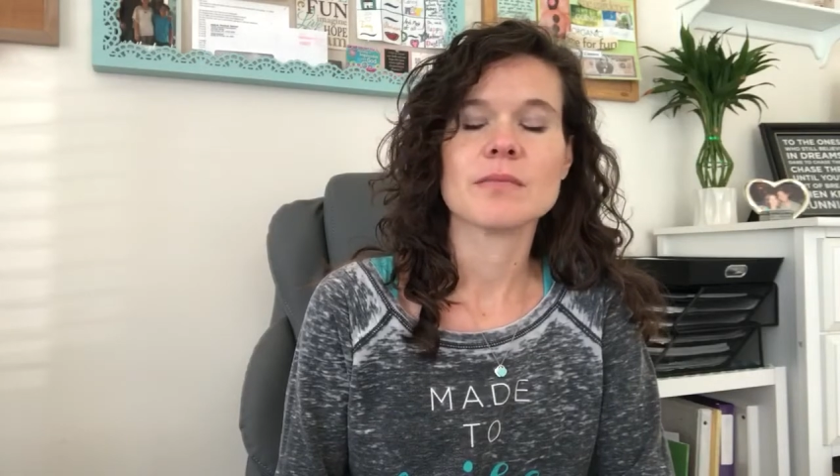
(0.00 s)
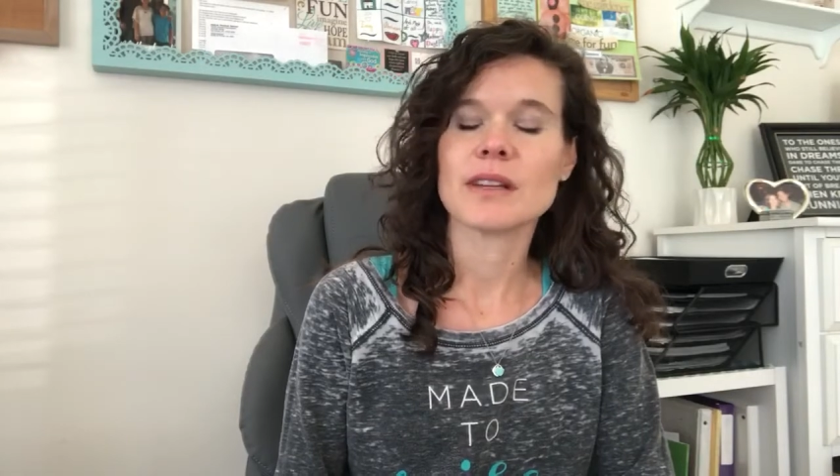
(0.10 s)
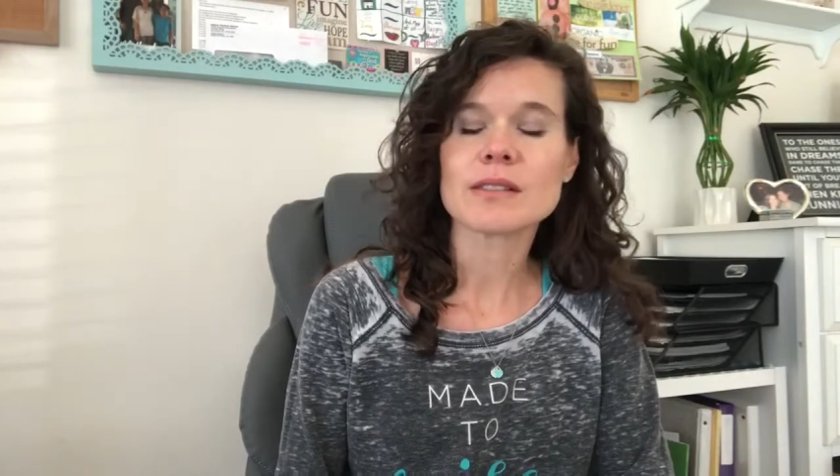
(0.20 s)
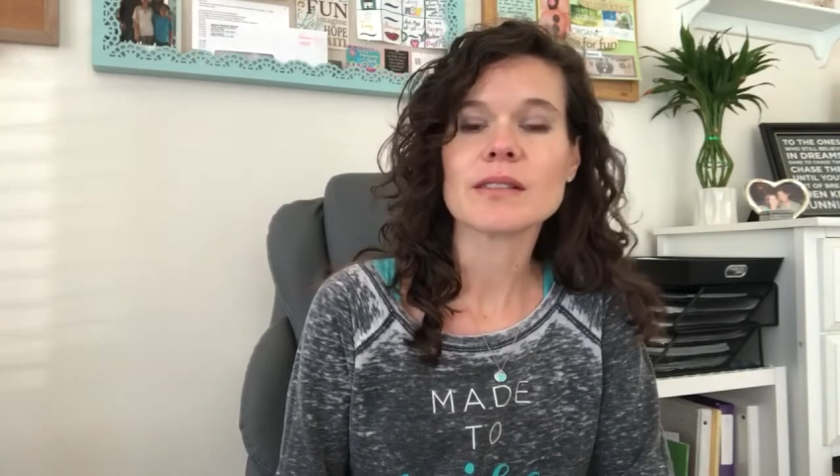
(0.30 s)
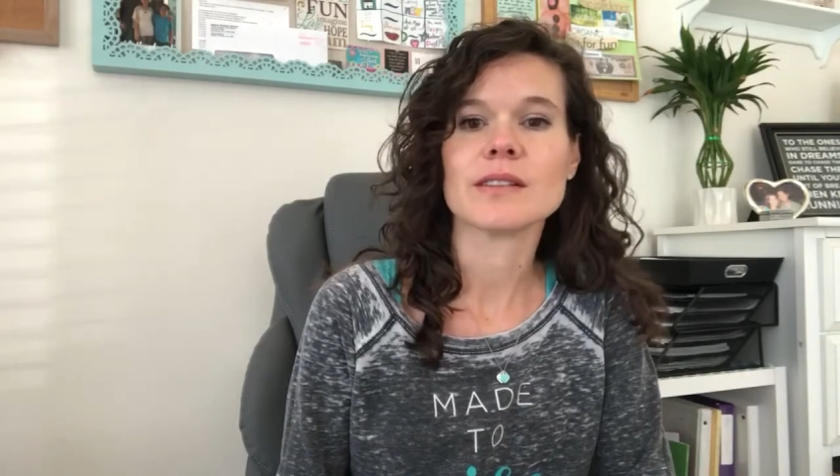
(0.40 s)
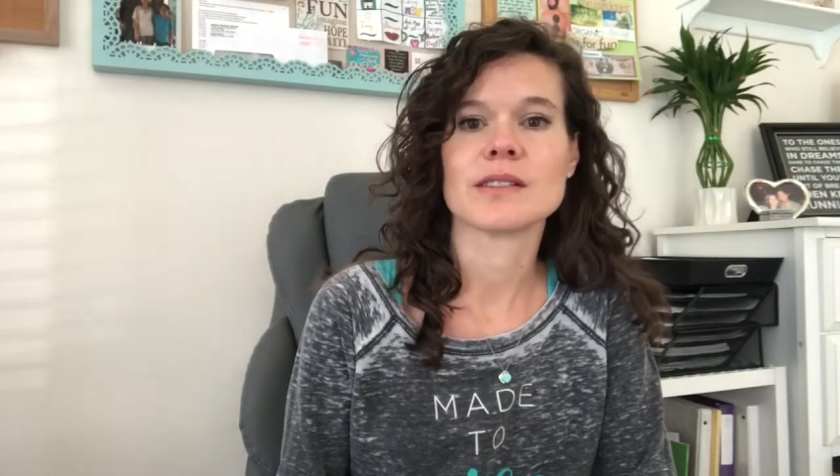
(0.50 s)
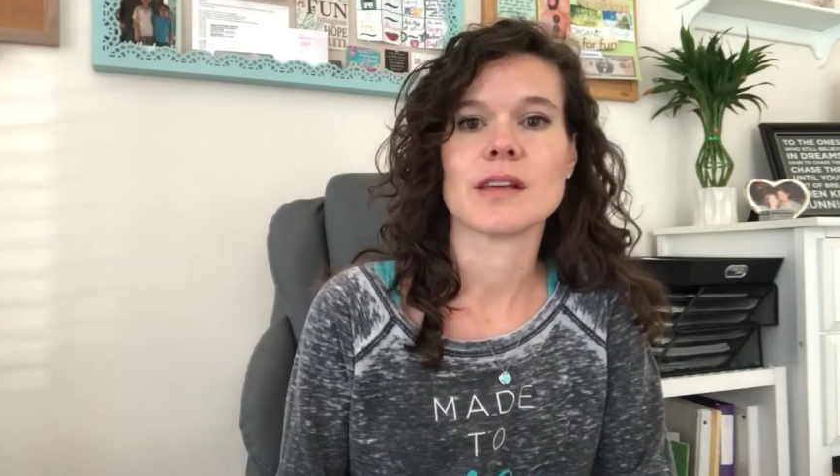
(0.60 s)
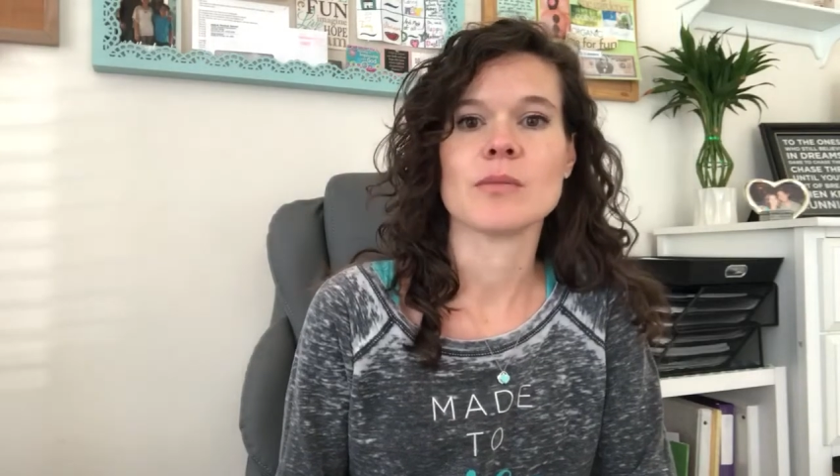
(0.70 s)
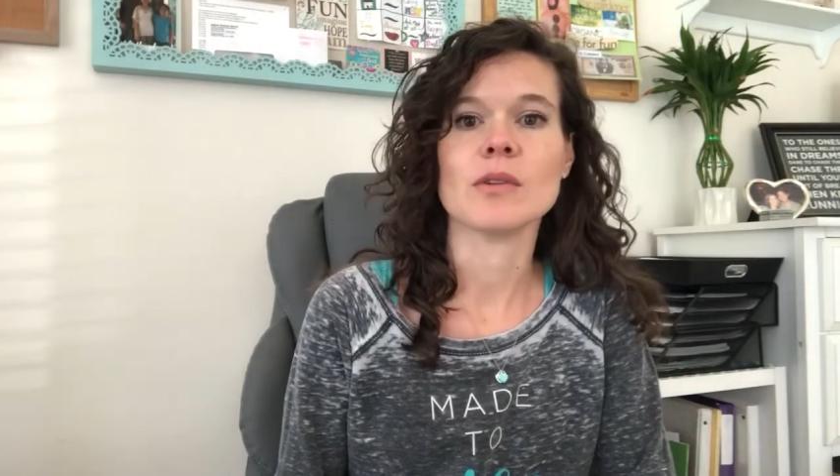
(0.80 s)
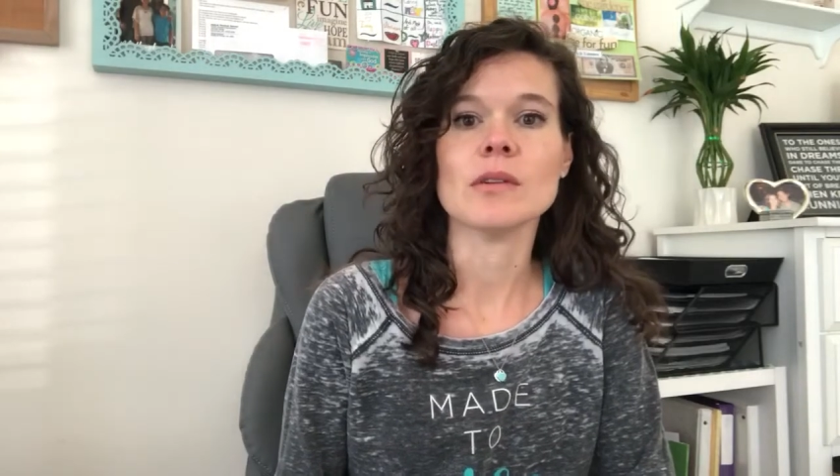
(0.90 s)
mentally
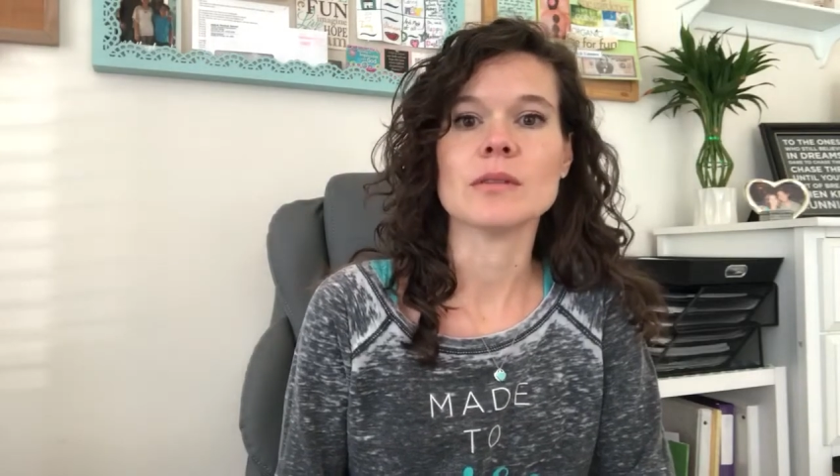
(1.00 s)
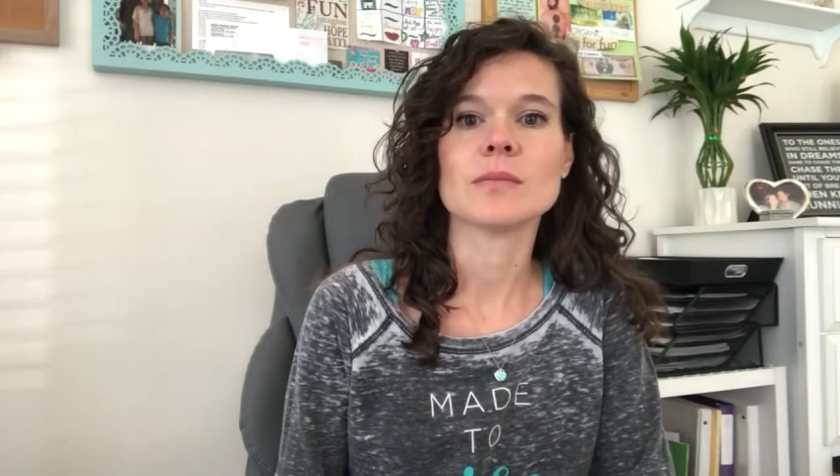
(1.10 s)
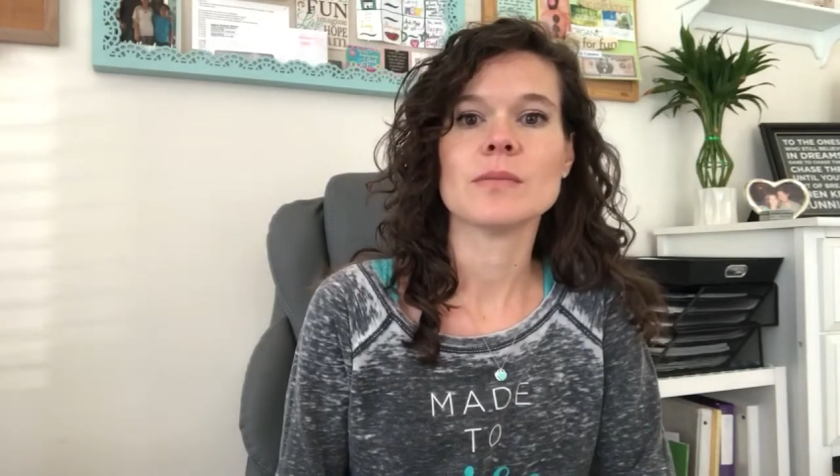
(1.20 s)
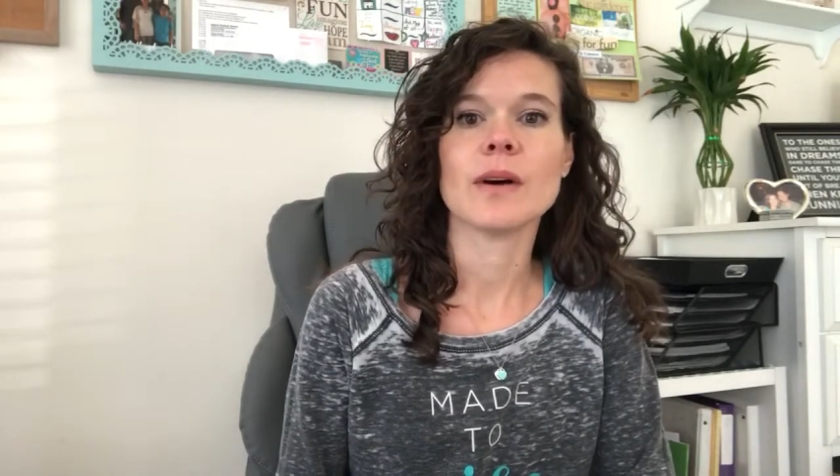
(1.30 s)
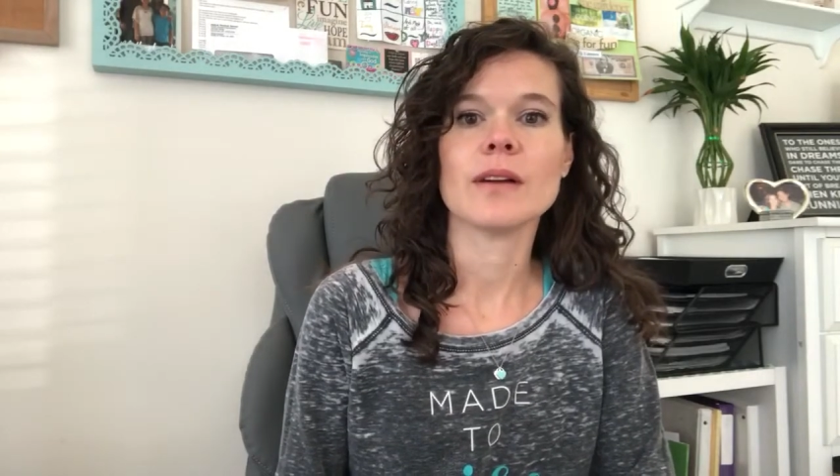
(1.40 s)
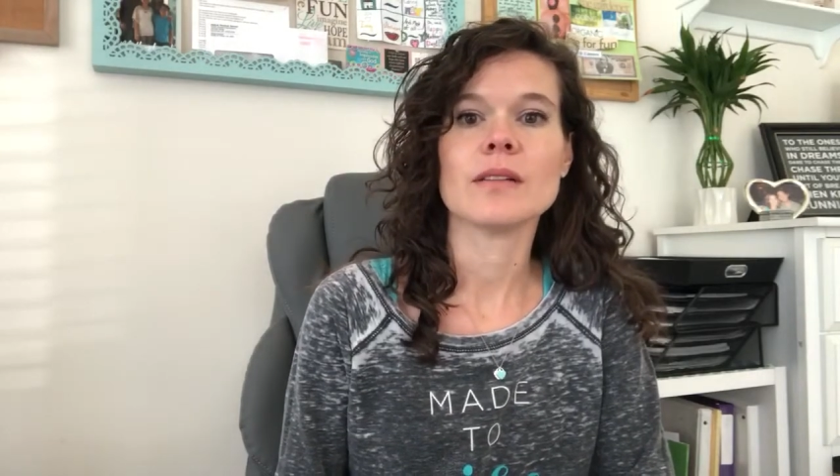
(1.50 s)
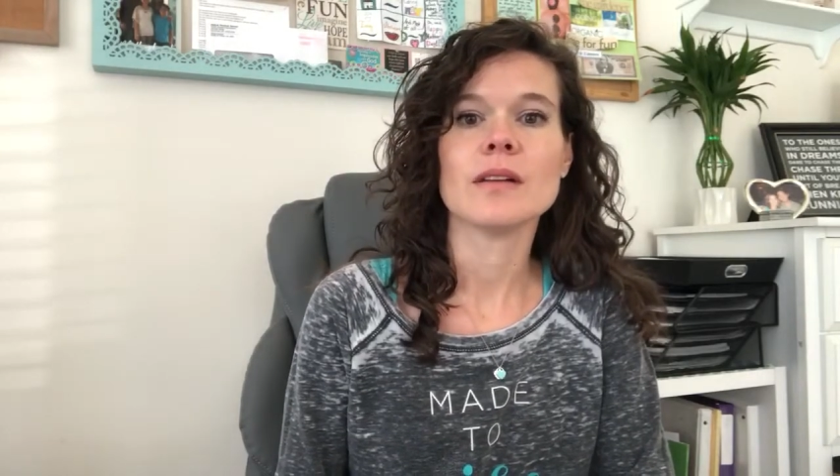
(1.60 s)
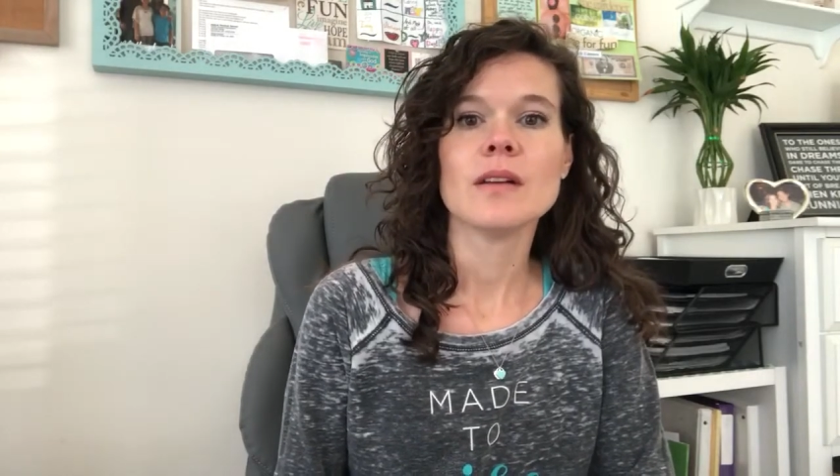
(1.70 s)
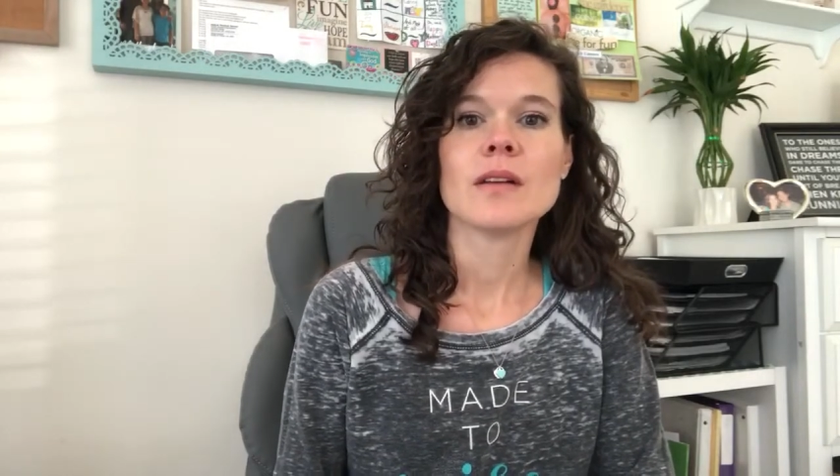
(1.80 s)
stable, but